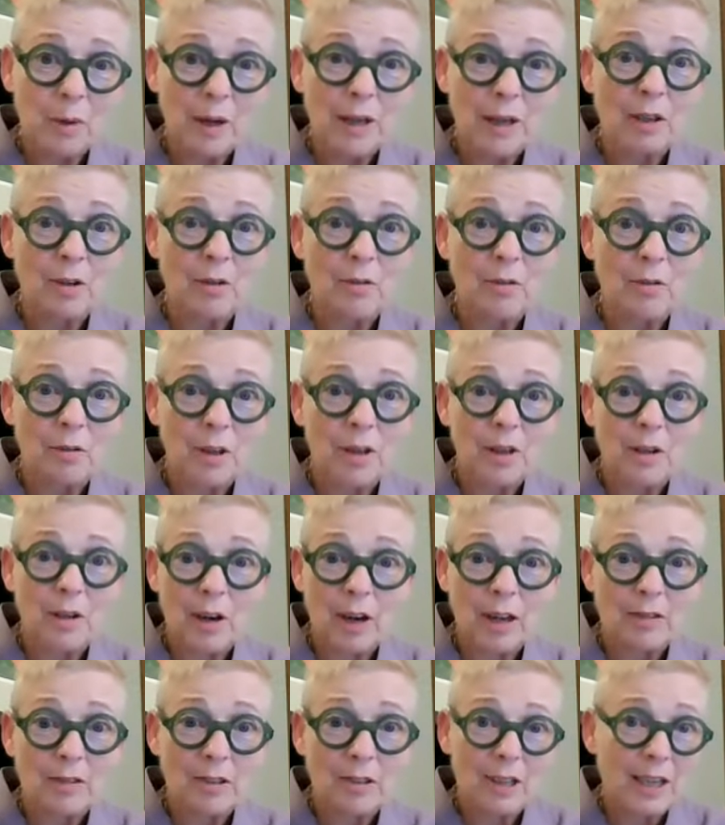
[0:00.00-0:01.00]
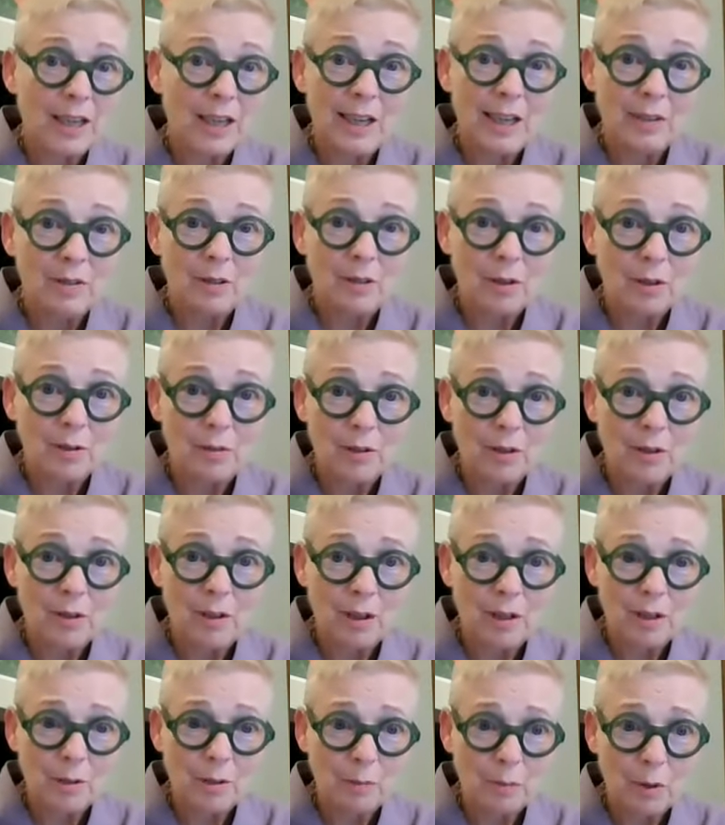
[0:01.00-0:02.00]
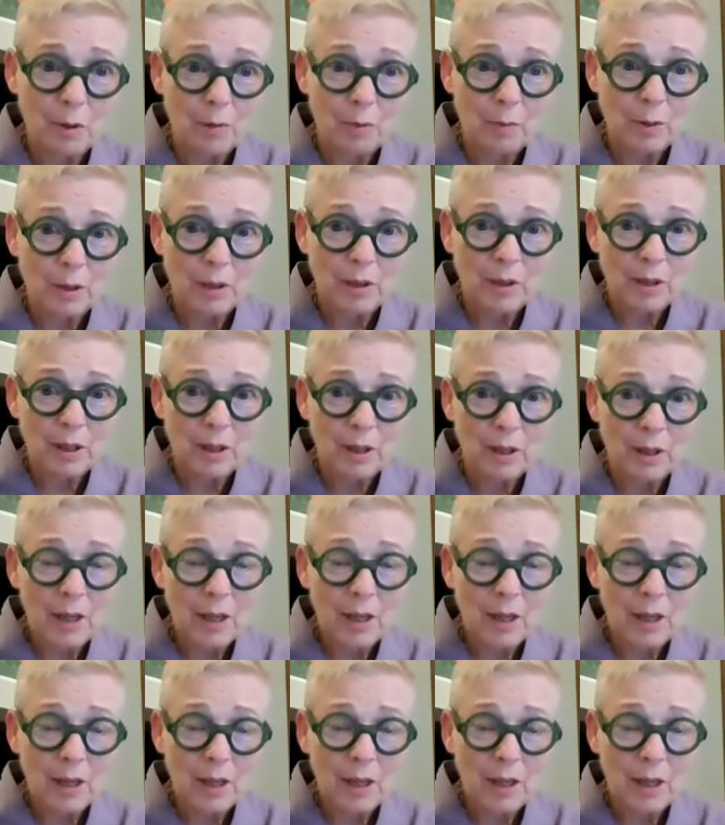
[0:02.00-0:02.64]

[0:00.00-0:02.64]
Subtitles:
my career has a cloud over it at the moment.